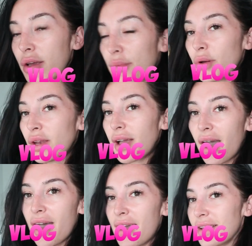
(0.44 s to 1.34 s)
good morning
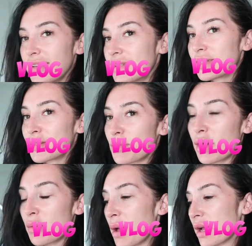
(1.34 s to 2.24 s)
guys
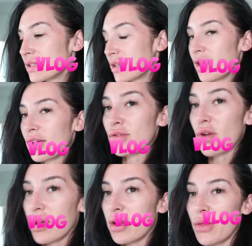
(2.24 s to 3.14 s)
welcome back to
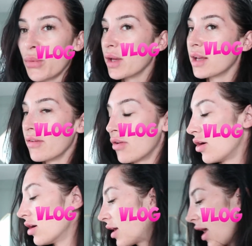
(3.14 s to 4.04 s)
not another weekly
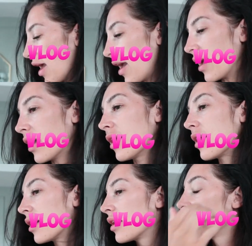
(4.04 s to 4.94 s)
vlog a
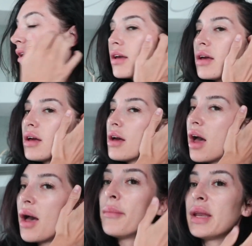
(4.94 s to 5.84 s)

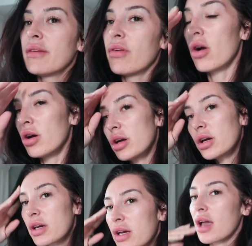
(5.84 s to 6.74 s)
a mini
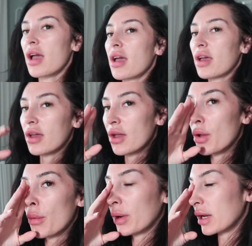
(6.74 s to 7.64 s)
vlog
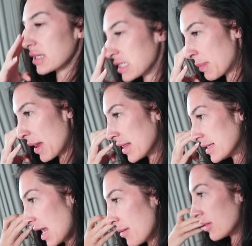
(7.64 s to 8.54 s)
we are gonna spend
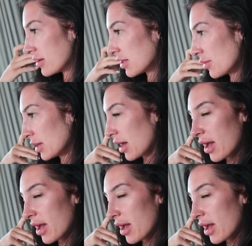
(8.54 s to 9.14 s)
the day with us aren't we